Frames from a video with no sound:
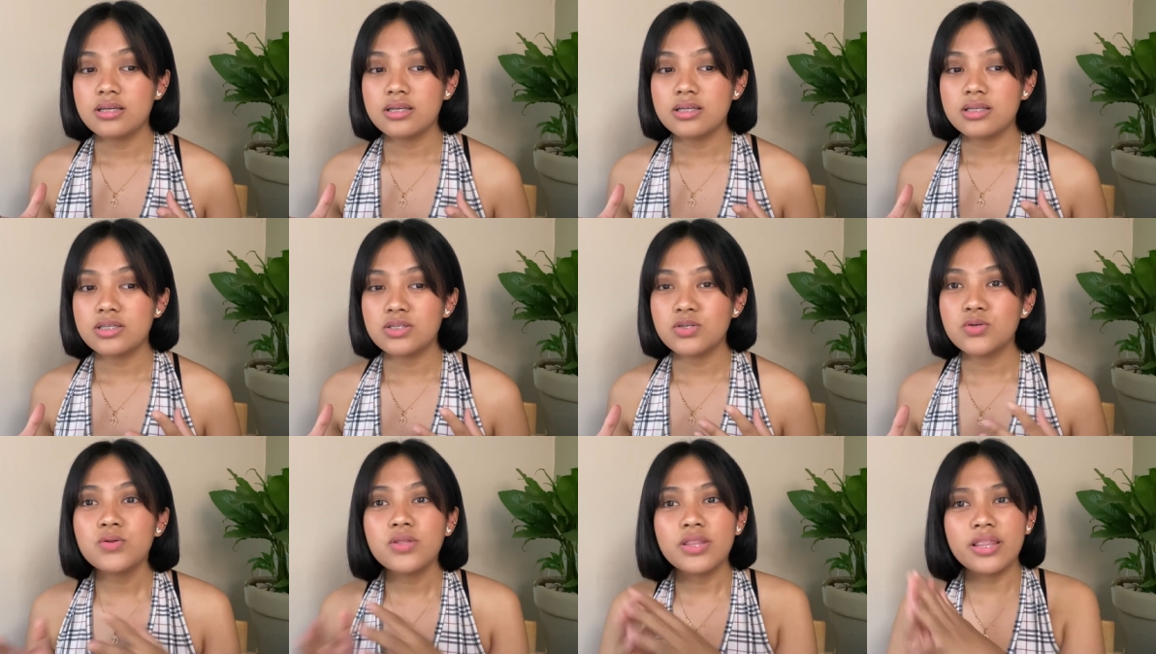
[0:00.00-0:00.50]

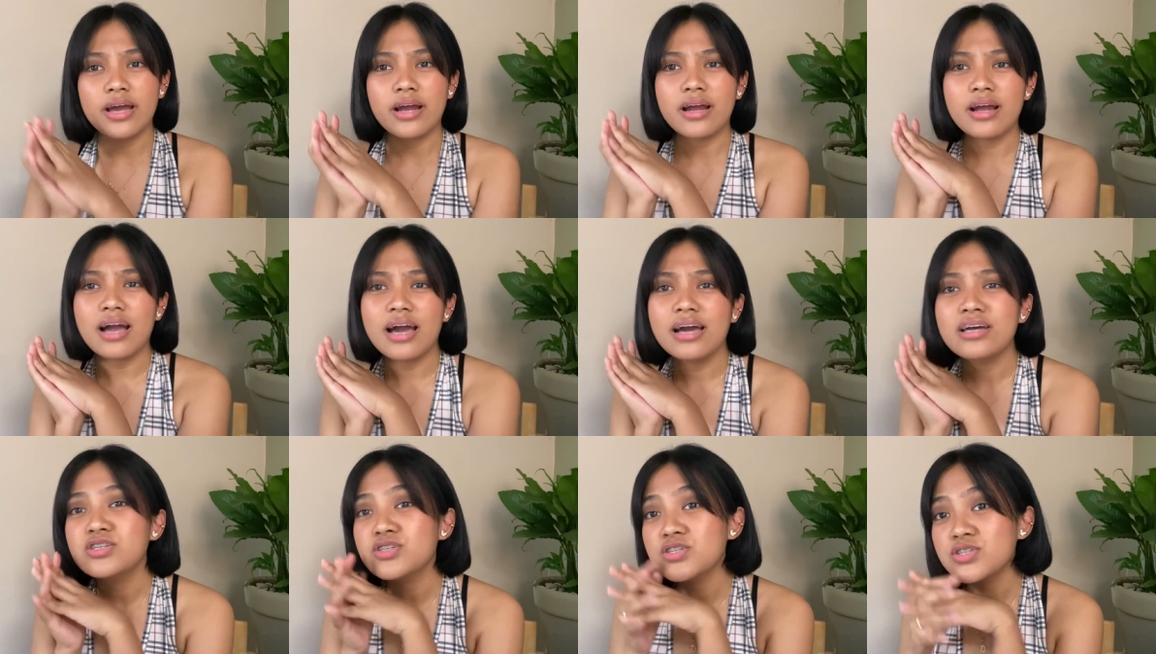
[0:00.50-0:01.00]
So there,
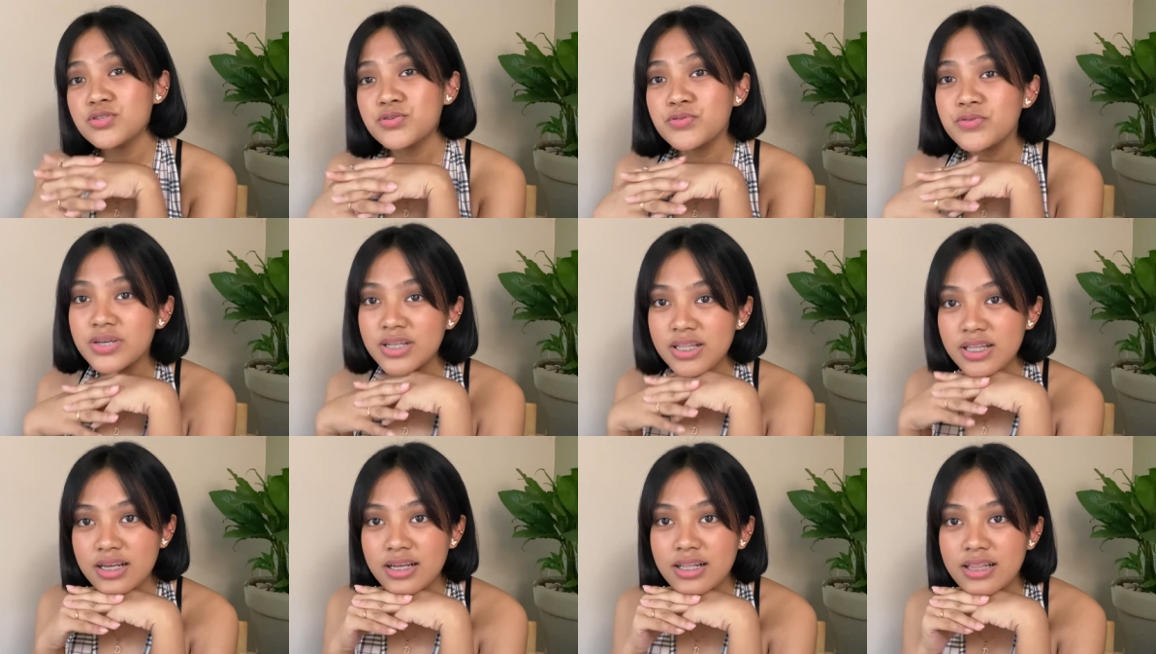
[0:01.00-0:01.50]
I just
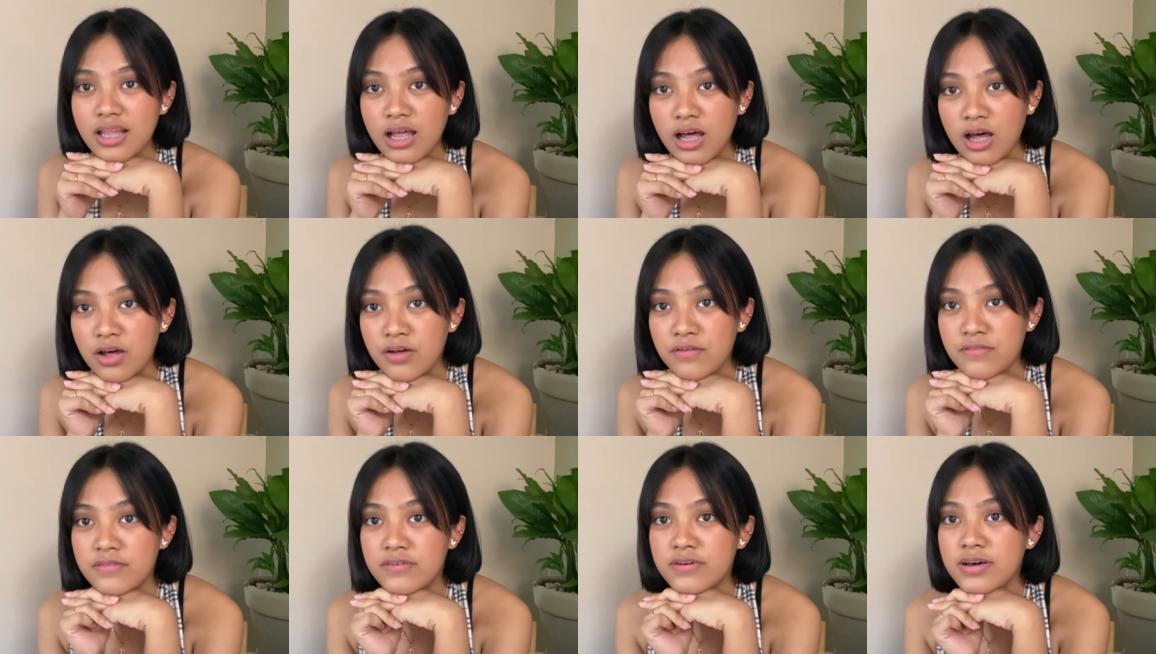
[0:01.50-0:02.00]
really
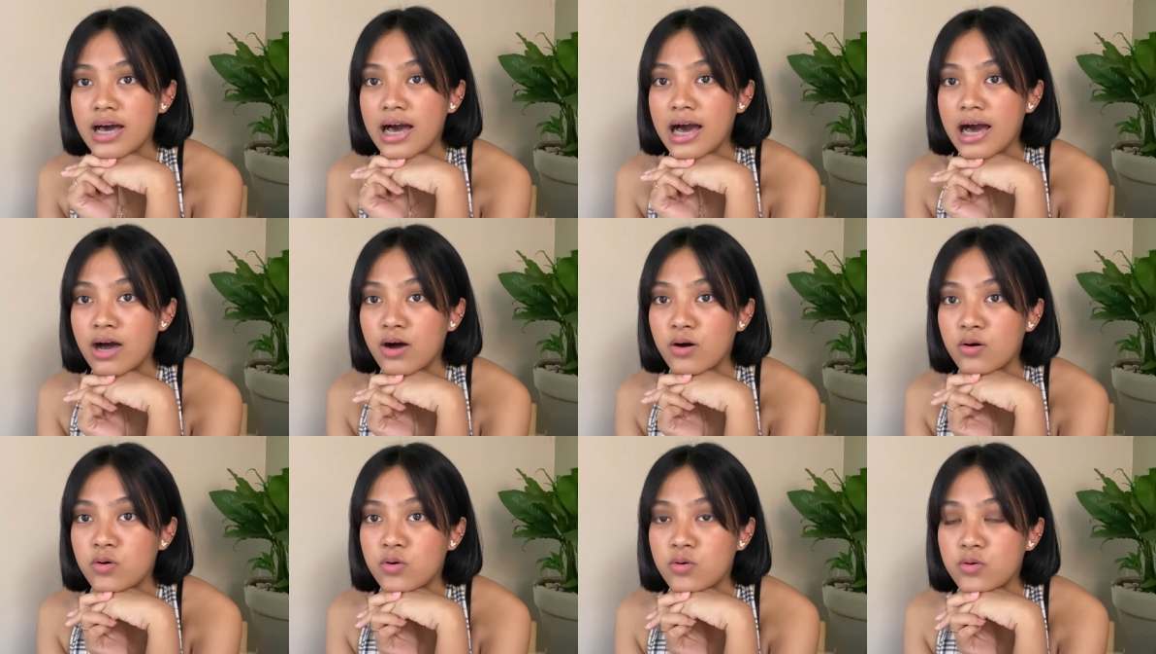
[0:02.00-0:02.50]
love
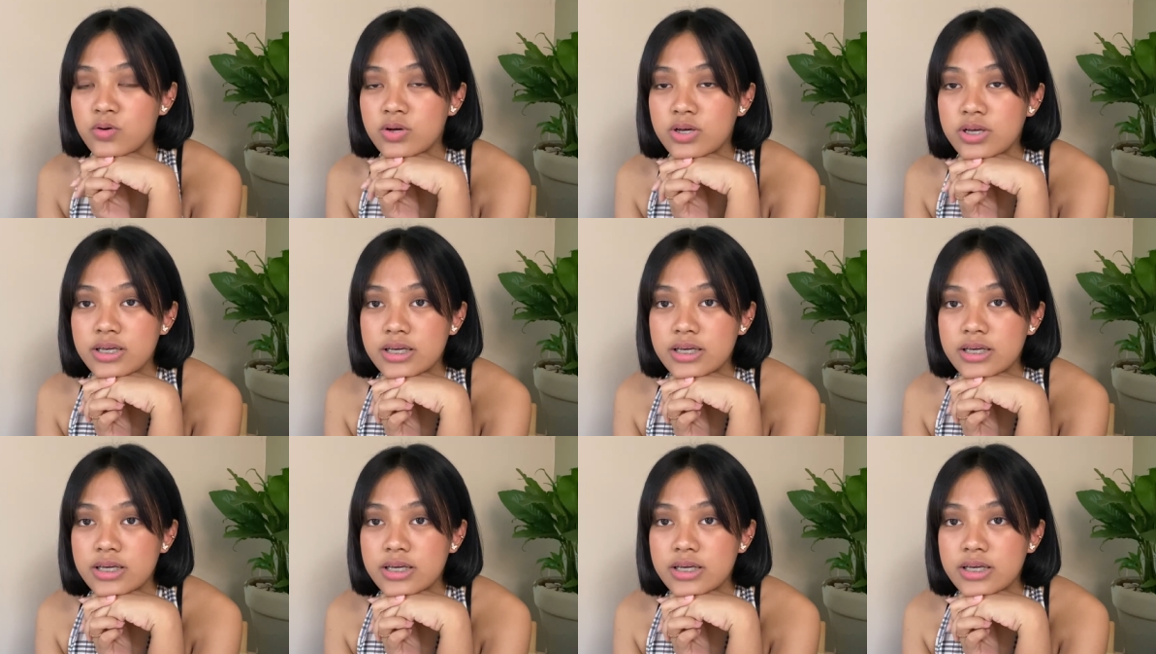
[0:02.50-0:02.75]
how